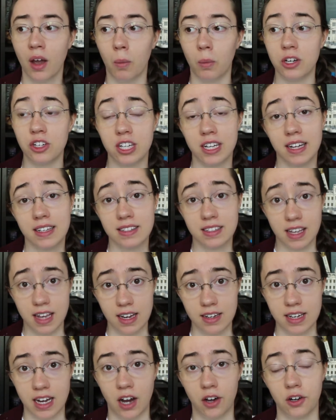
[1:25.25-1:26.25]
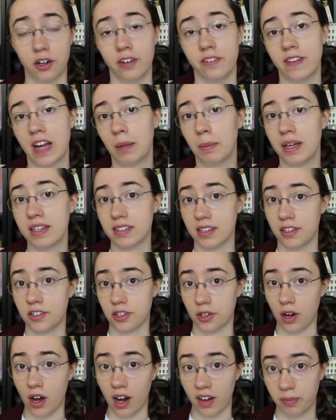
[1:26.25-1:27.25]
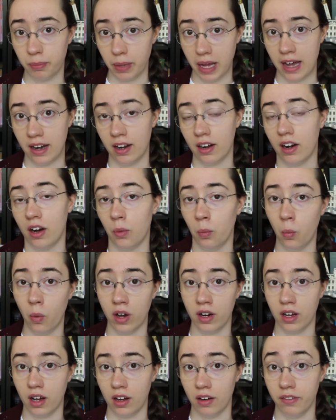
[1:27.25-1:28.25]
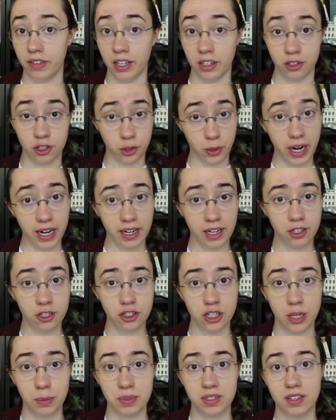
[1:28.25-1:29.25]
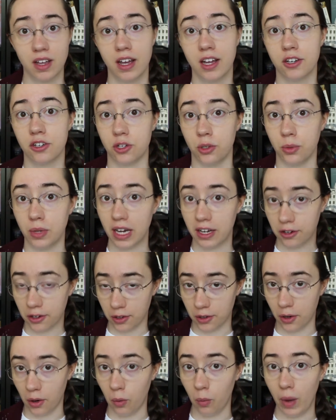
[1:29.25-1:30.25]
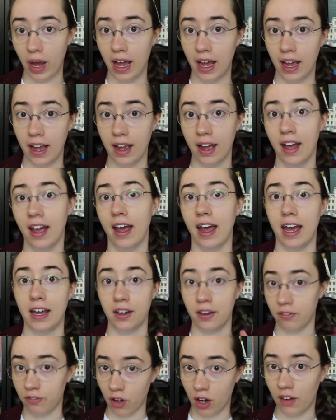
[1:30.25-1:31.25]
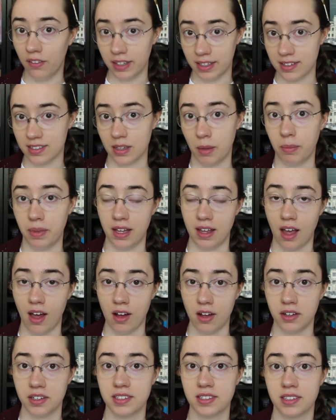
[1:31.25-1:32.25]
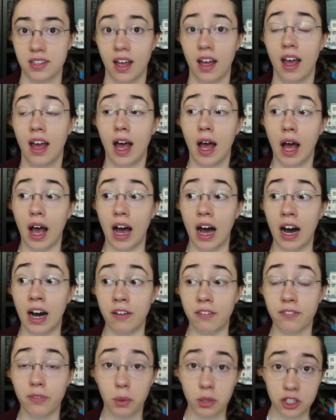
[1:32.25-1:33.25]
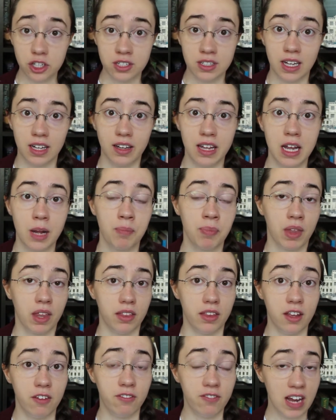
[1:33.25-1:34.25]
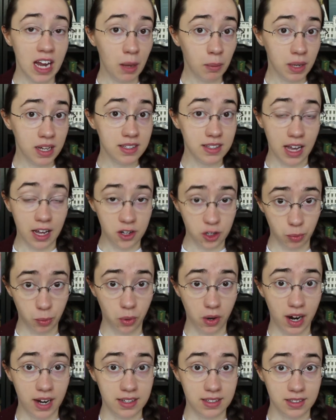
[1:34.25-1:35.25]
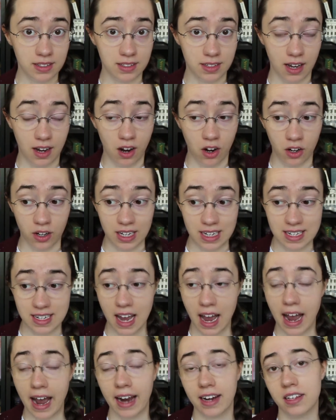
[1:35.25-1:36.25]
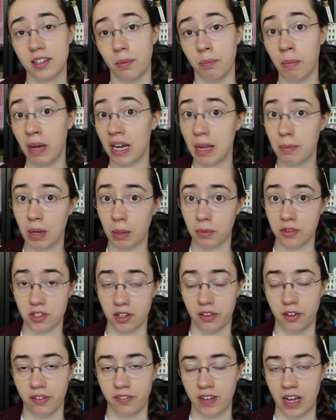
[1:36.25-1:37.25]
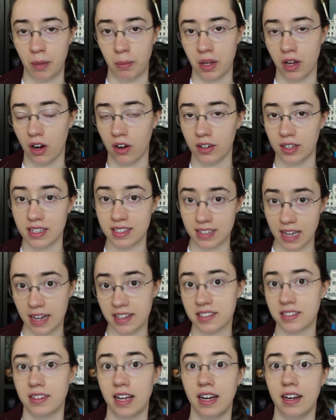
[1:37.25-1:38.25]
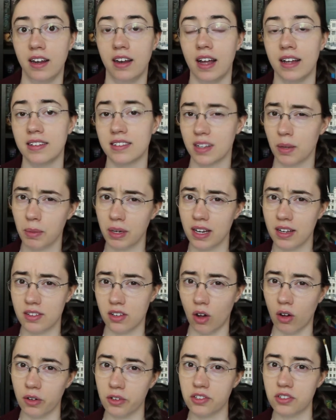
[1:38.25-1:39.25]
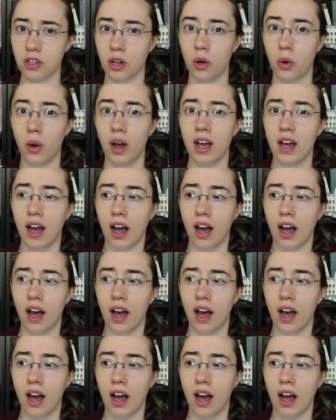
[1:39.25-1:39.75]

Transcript: When she gets kicked out, her family sends her off-planet on one of their trading ships to get her away and involved in something else. Unfortunately, the family's enterprises are attacked, many members of their family are assassinated, and somebody is also